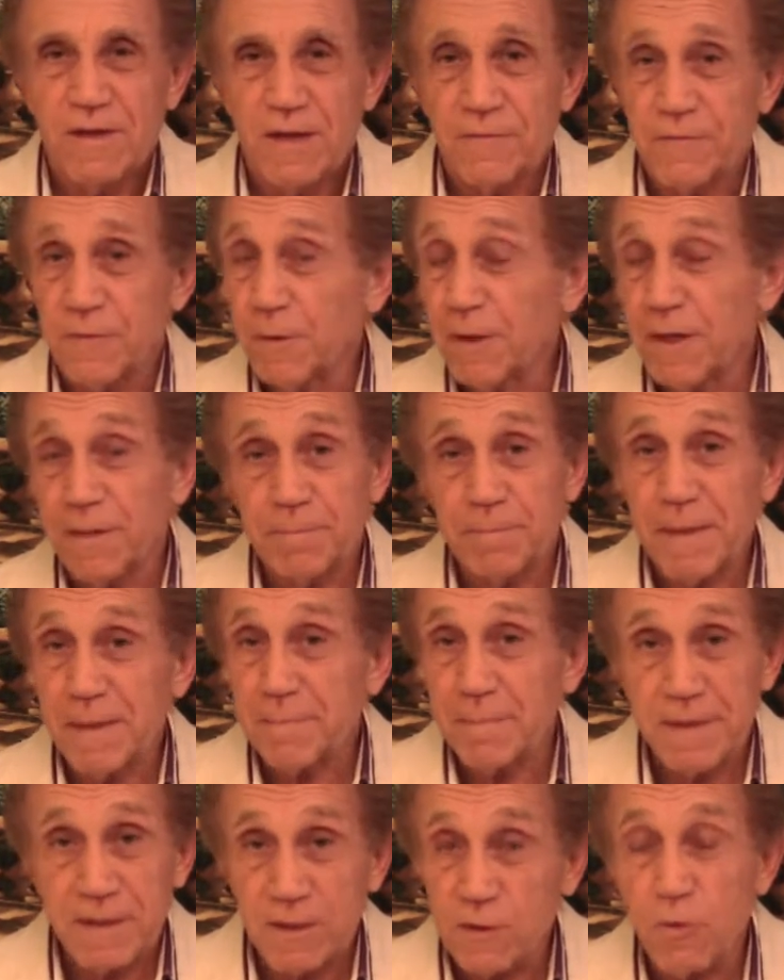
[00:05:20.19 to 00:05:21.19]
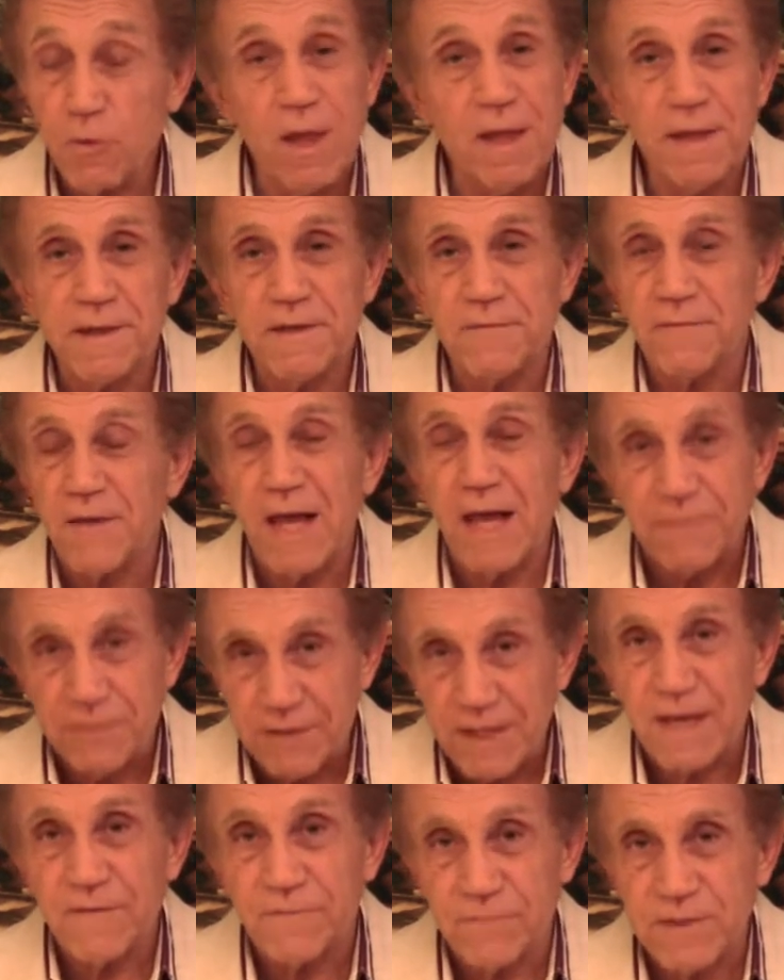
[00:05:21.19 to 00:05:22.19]
If you want a better quality of life, you
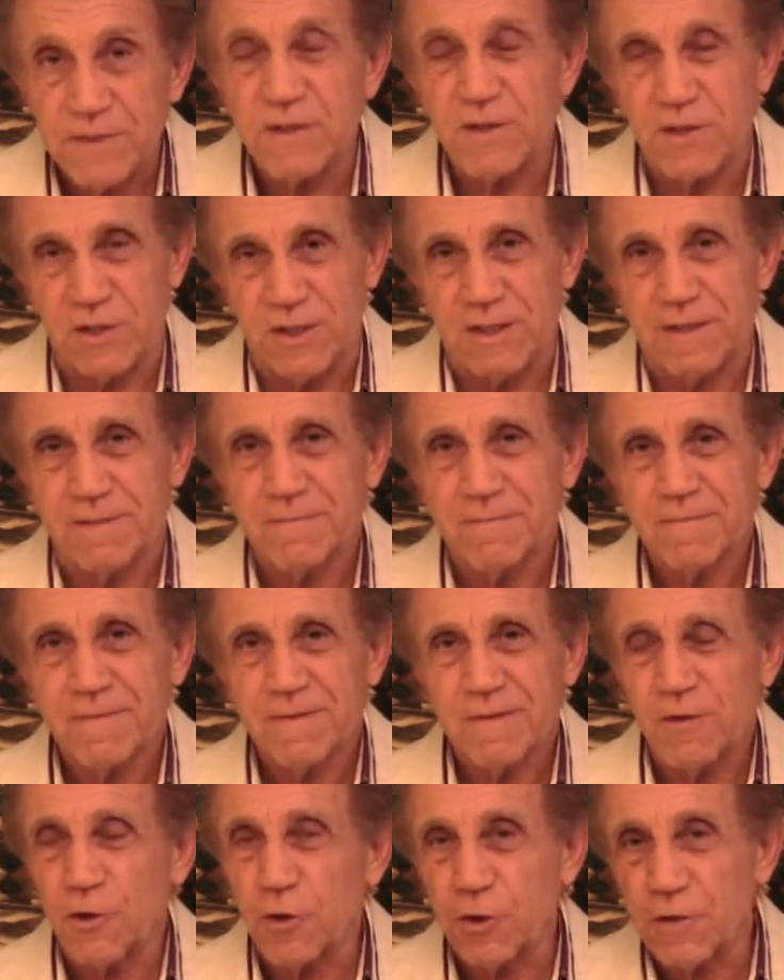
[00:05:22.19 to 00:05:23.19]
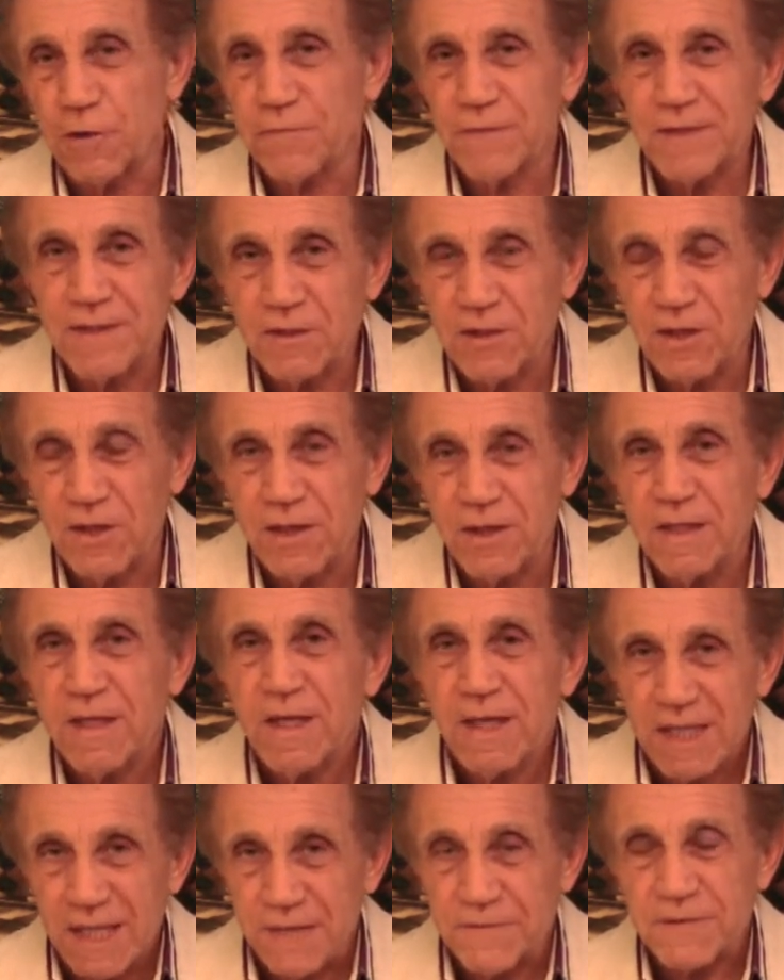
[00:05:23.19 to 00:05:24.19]
got to feel good. In order to feel
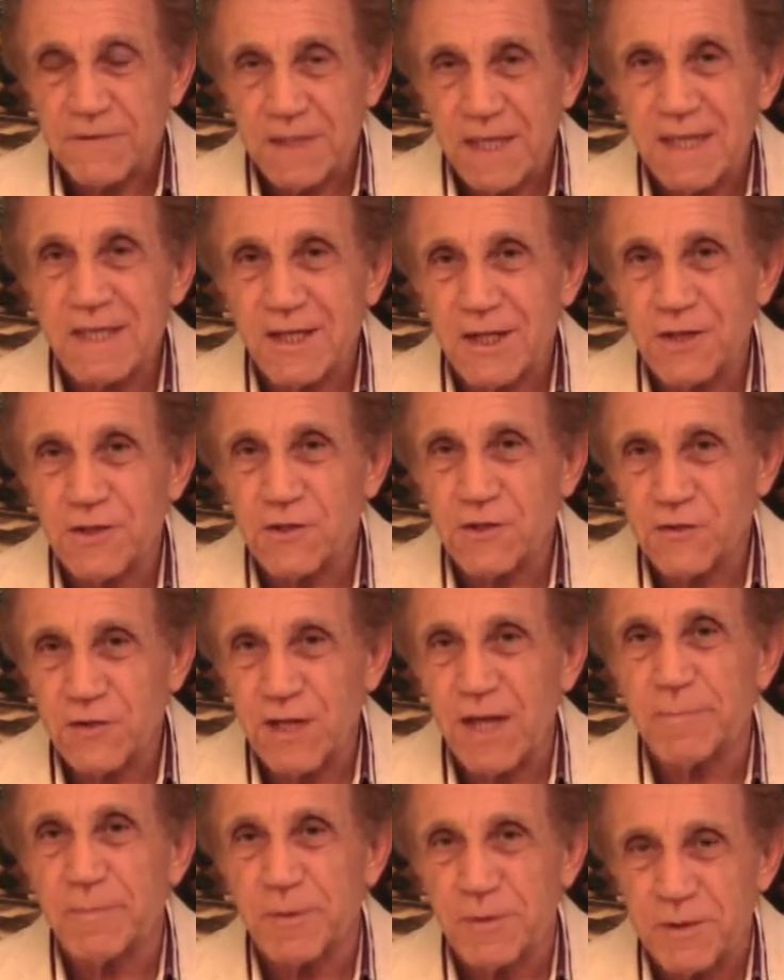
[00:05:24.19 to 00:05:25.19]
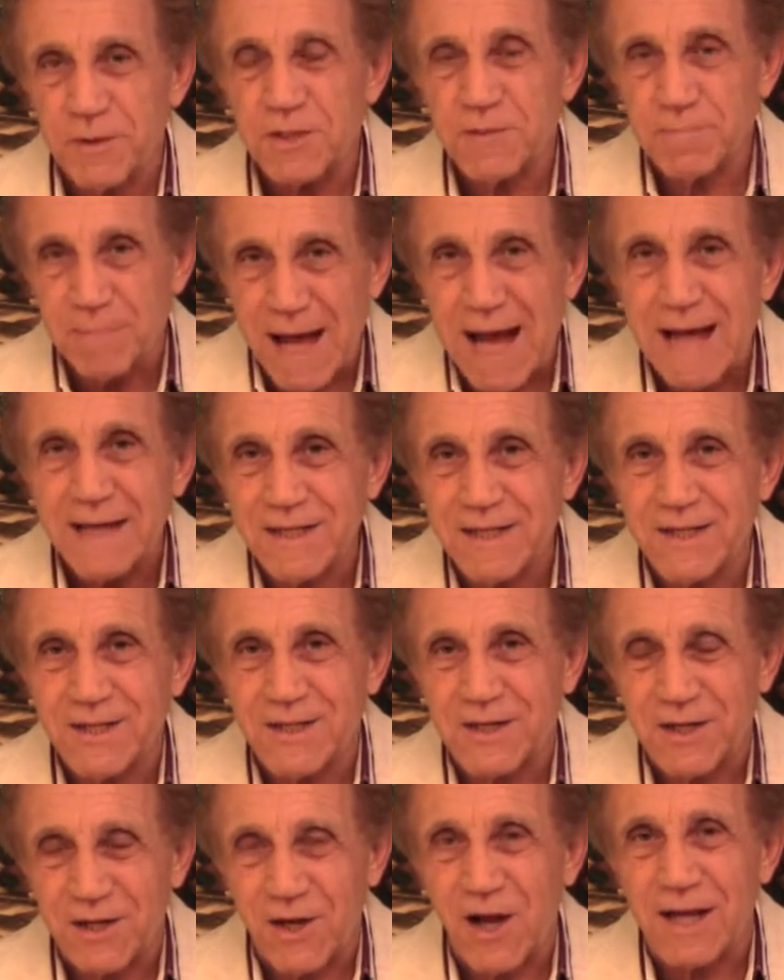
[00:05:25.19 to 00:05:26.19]
good, you have to take care of this temple, this body here
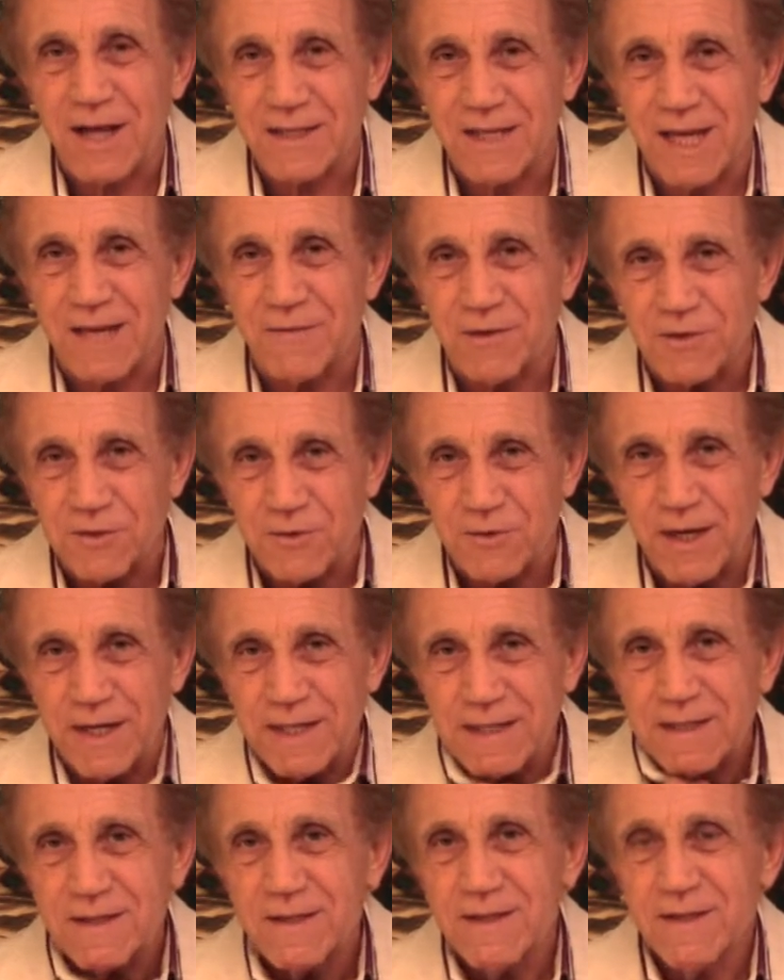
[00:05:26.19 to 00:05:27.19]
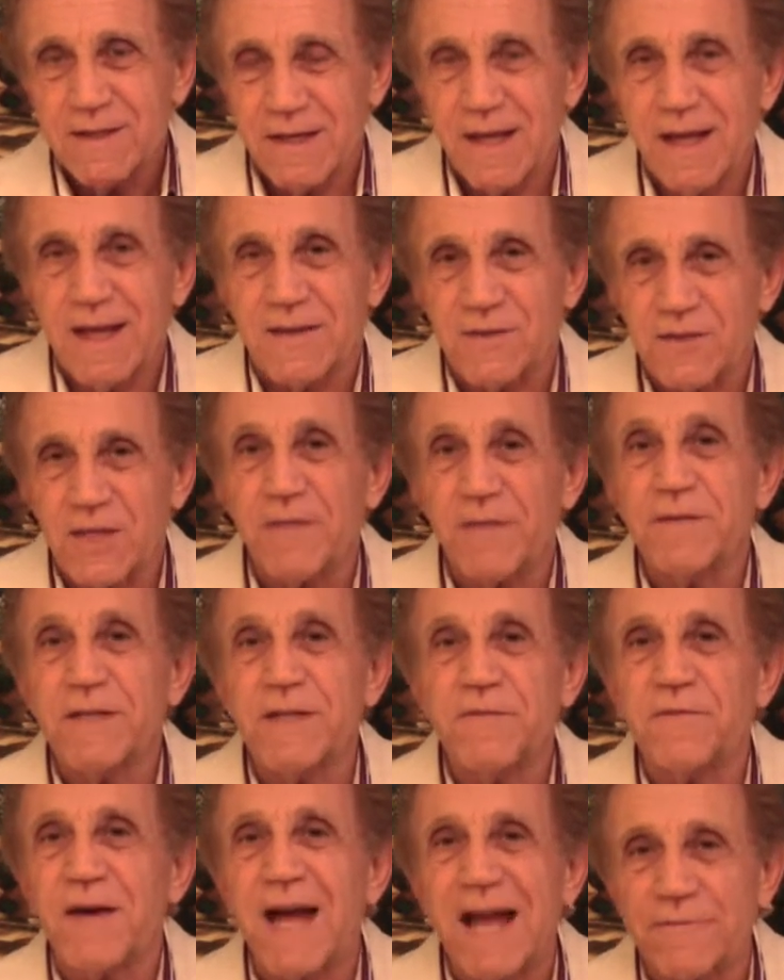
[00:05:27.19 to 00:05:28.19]
that God gave us, right? Yeah,
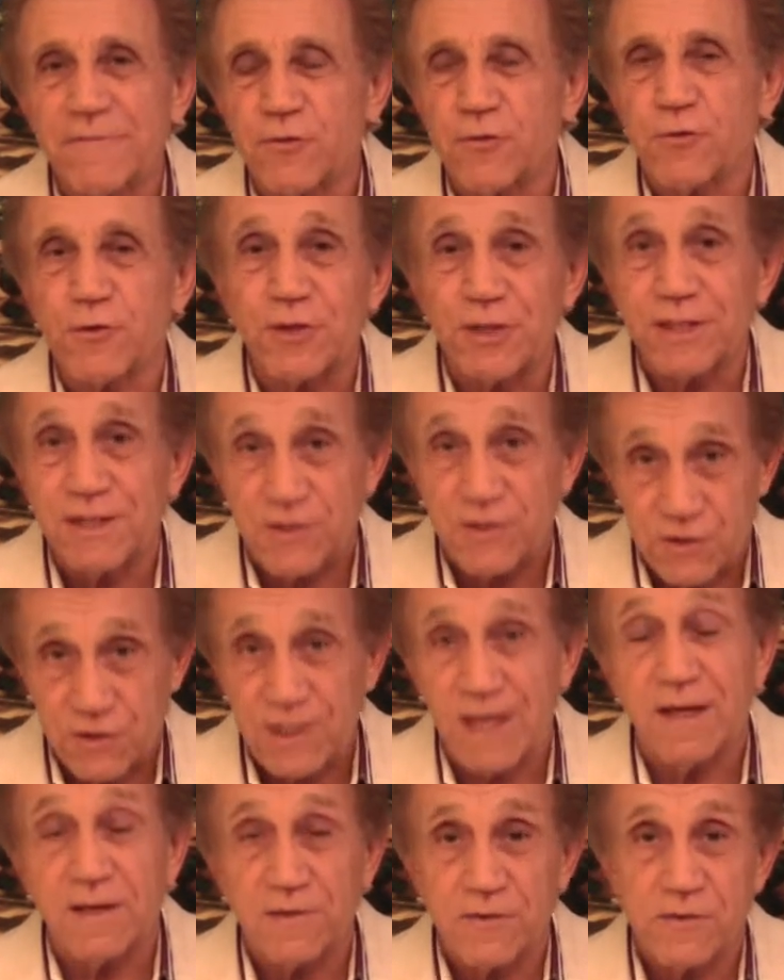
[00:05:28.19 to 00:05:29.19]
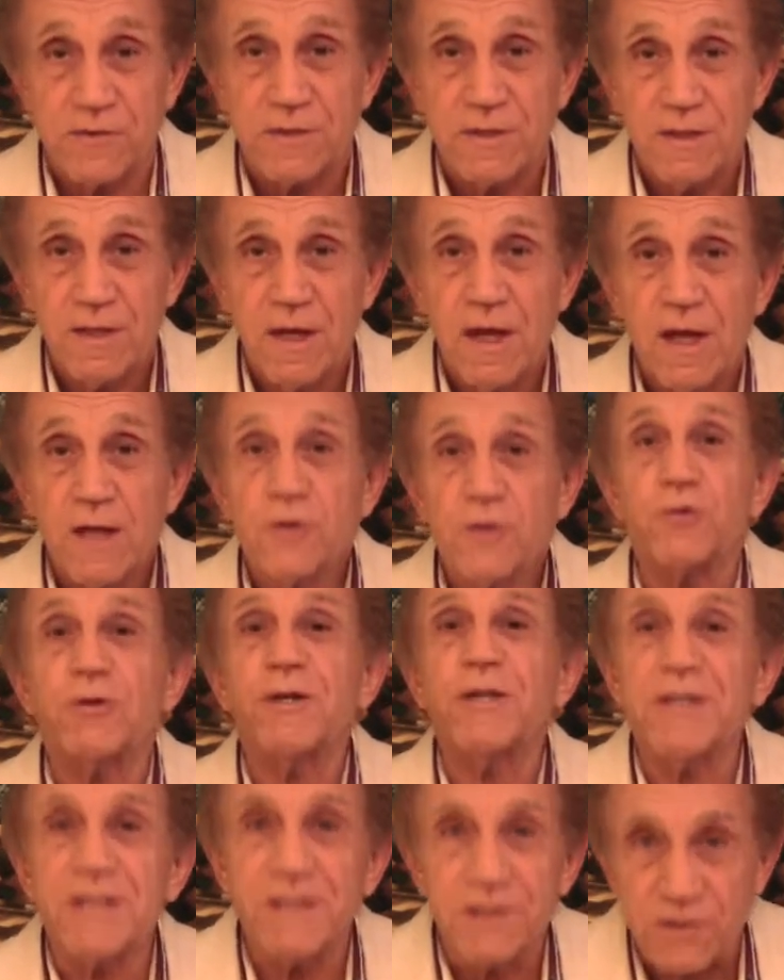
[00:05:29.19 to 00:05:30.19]
75 trillion cells.
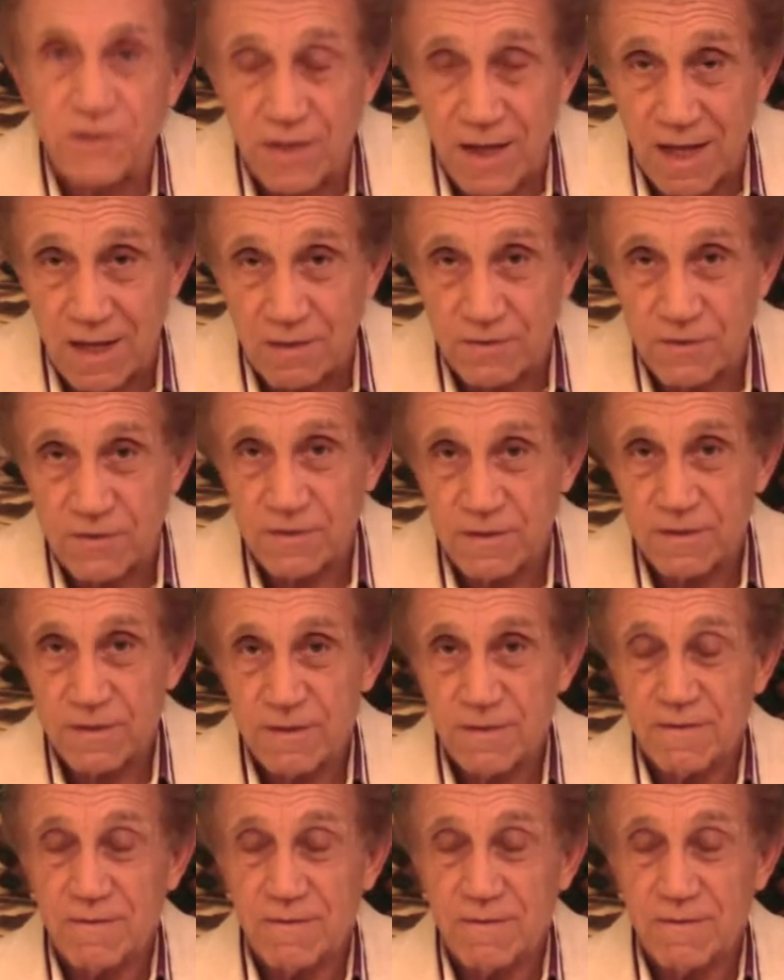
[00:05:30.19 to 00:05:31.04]
Trillion cells.